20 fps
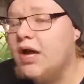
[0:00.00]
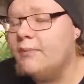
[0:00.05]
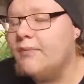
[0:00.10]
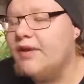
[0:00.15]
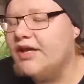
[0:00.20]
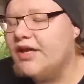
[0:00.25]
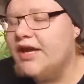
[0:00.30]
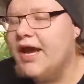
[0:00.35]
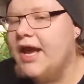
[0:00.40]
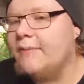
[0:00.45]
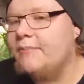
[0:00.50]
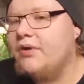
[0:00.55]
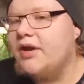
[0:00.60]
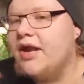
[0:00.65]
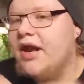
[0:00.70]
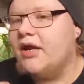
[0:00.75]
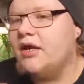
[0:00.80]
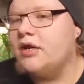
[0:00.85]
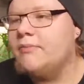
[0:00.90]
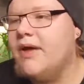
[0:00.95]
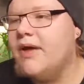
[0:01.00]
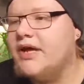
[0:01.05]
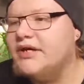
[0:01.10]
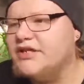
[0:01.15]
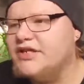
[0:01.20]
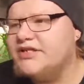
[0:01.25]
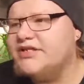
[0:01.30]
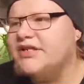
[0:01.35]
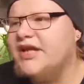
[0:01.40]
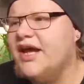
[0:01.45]
I'm like, "You gotta put air in the bag."
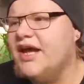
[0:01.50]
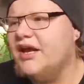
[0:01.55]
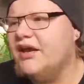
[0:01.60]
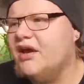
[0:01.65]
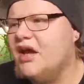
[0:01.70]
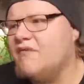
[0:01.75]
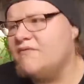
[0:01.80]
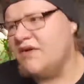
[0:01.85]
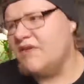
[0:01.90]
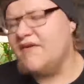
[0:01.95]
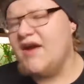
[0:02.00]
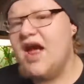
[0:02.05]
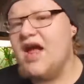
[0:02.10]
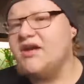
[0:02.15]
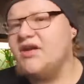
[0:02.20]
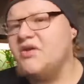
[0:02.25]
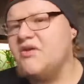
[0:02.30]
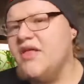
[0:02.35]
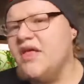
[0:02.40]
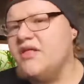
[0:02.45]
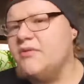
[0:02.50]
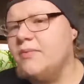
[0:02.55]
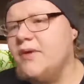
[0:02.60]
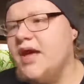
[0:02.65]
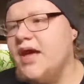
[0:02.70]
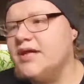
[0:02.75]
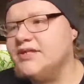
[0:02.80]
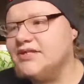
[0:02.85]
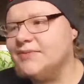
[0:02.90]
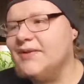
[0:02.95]
She's like, "I've never had to do that in the
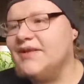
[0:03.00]
past."